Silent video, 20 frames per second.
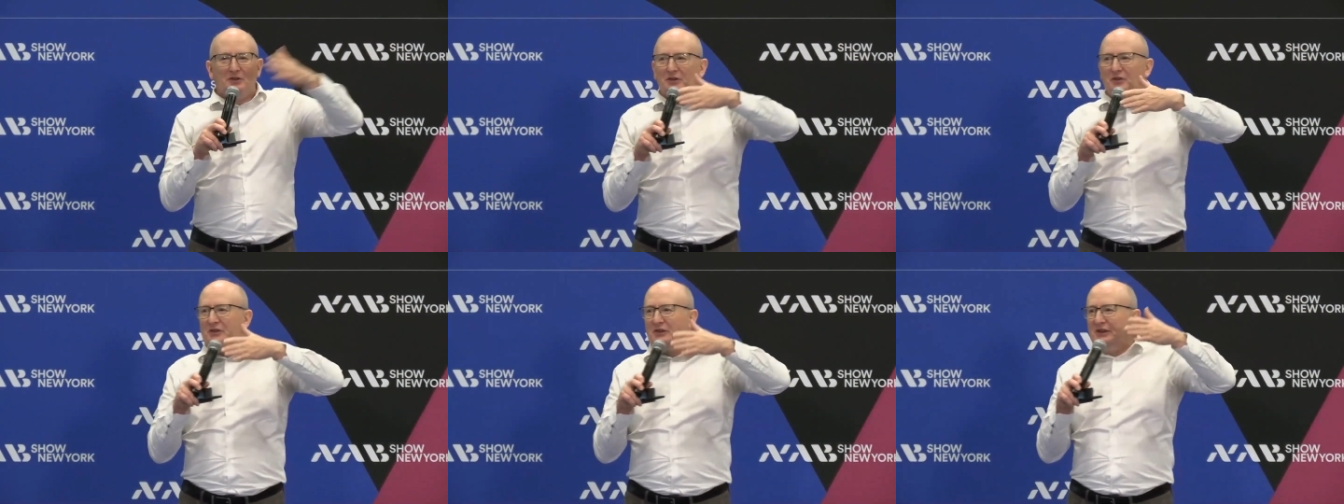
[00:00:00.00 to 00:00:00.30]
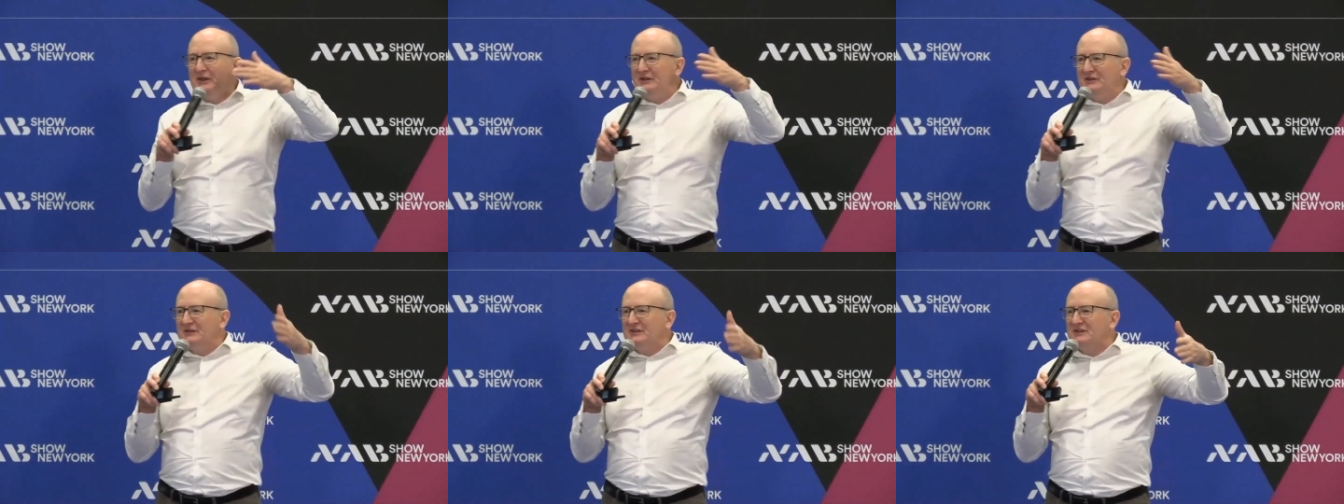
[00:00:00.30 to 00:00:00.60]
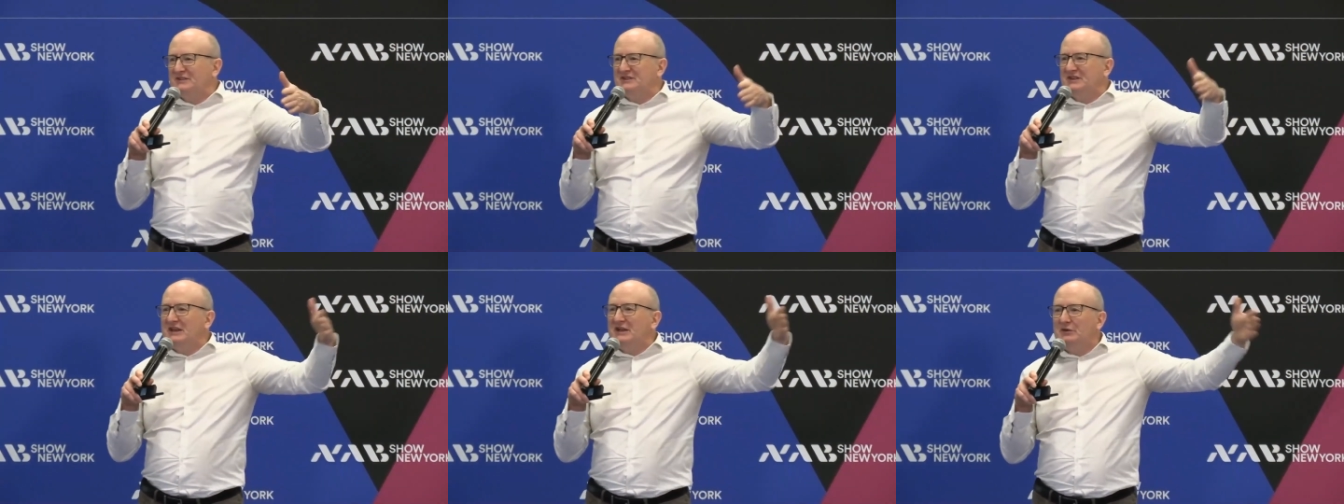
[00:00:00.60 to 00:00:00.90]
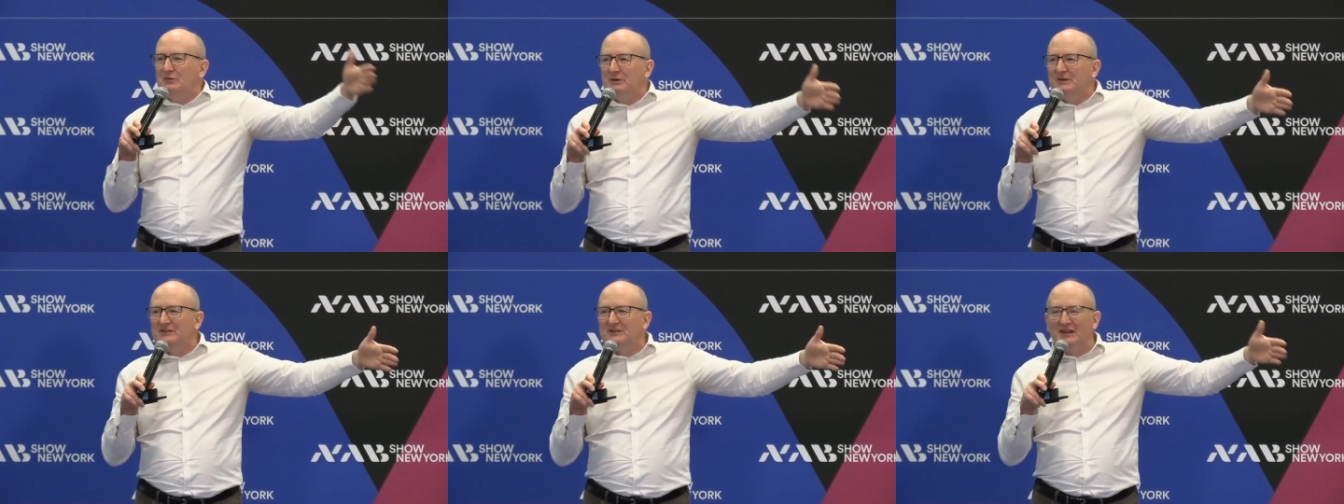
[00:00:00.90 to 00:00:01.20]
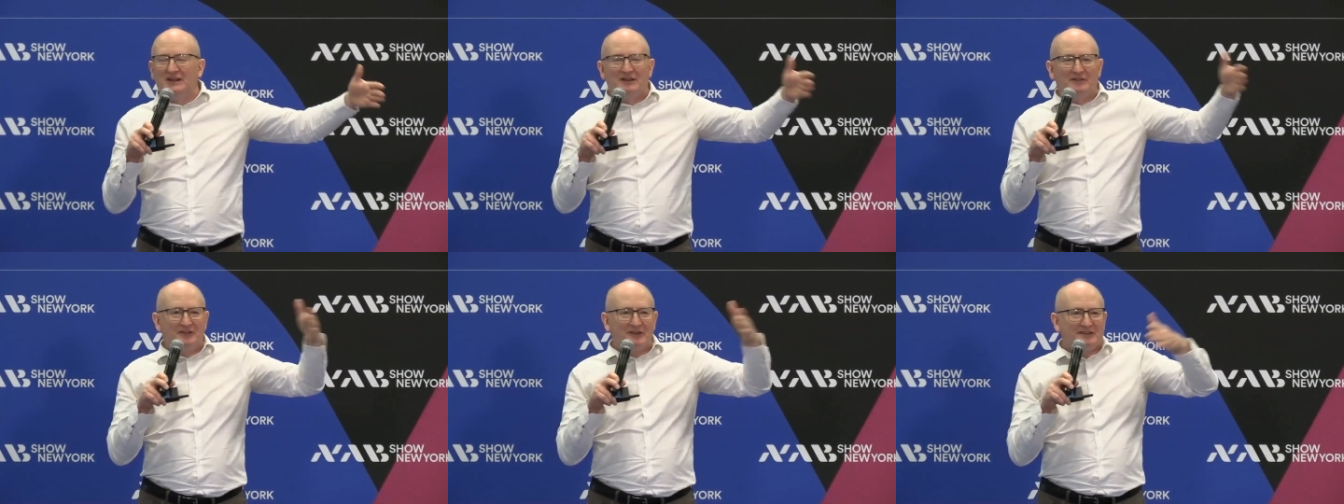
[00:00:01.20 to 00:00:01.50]
the
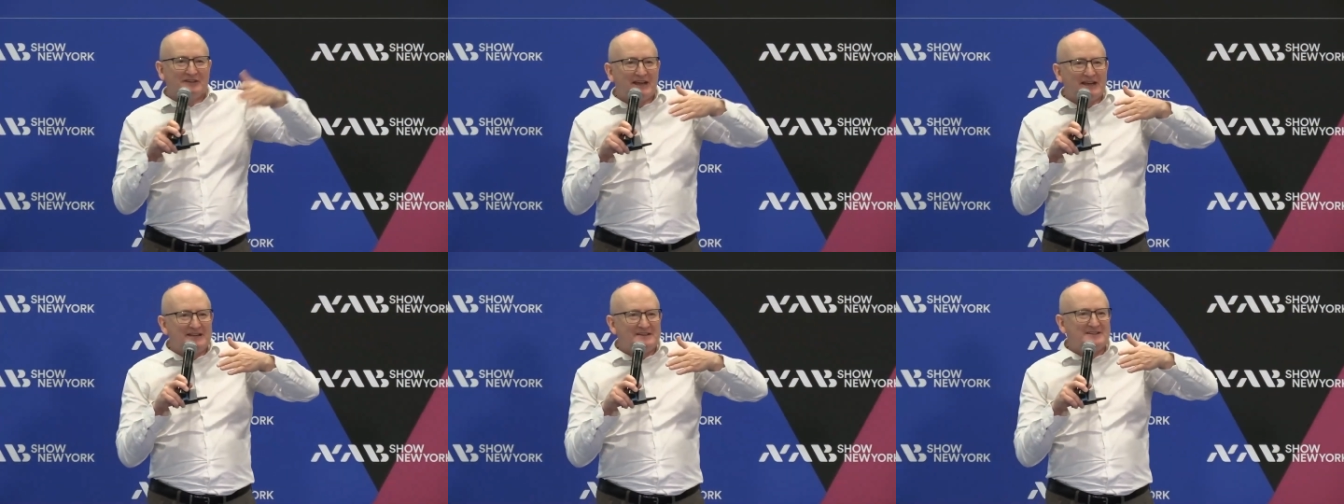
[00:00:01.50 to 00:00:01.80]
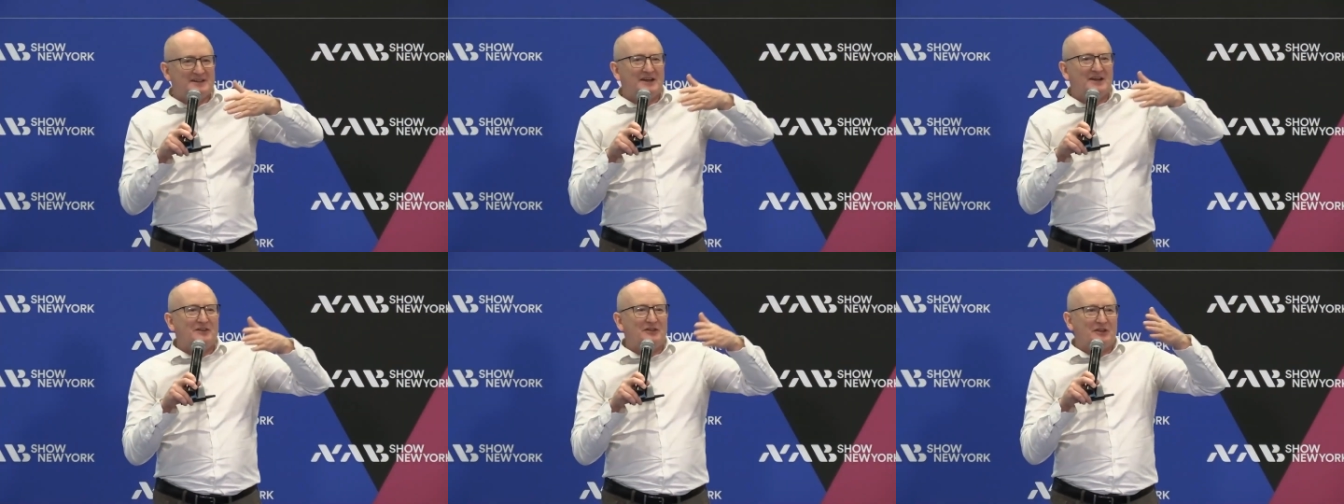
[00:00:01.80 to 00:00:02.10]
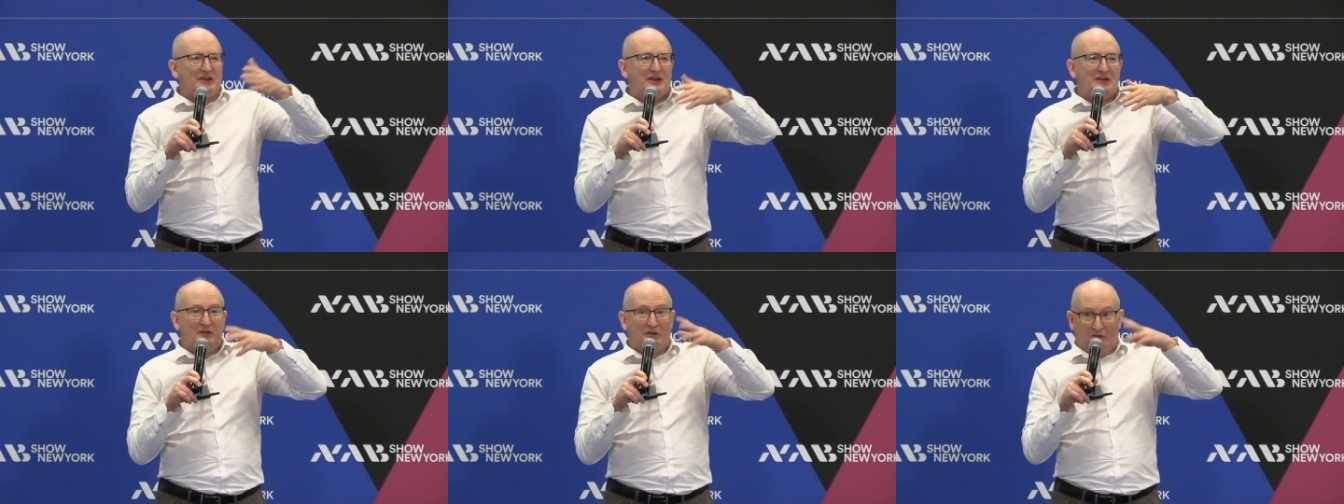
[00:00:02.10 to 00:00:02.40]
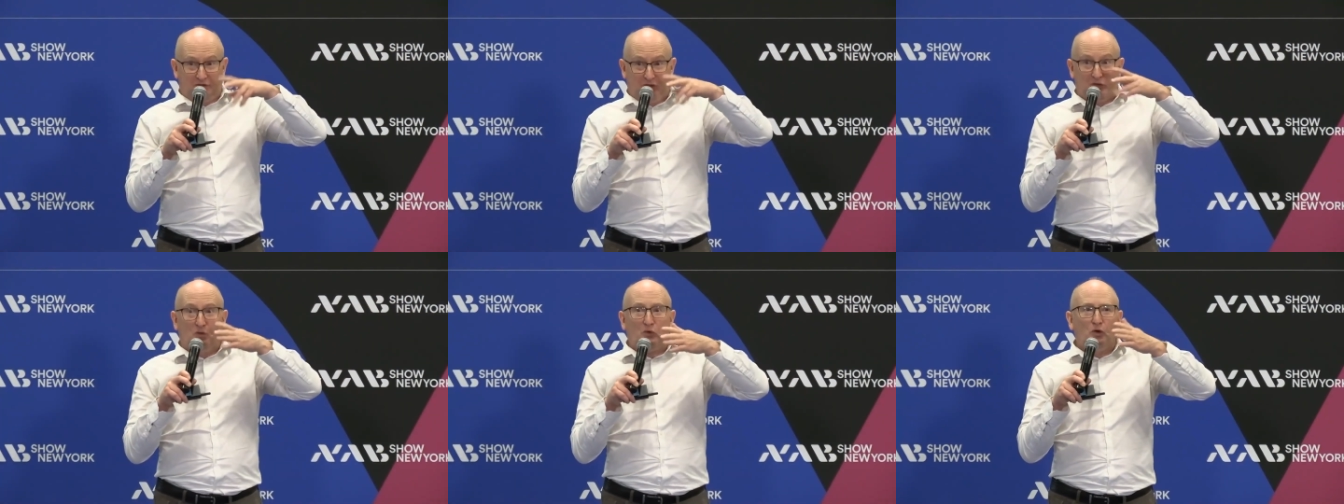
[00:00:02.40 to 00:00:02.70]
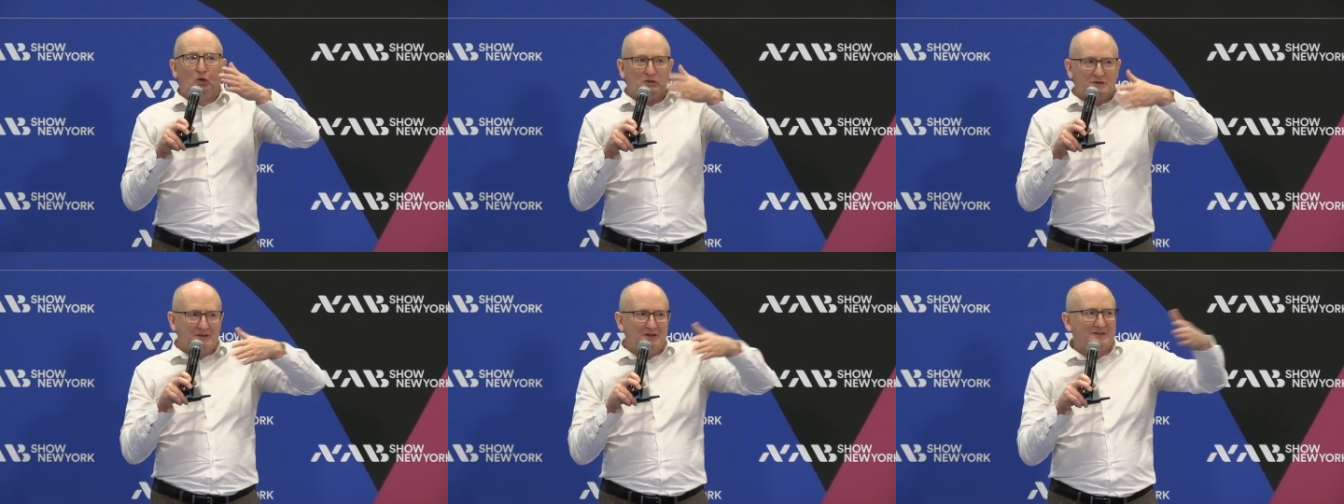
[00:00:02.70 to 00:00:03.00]
sequencing of the data, the
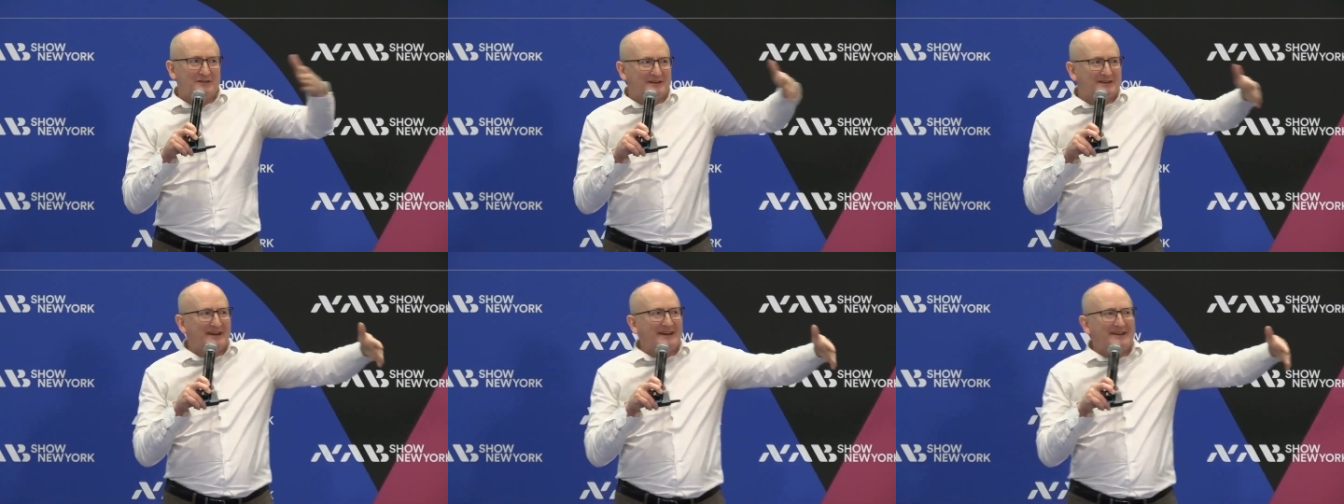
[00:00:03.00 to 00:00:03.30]
water, the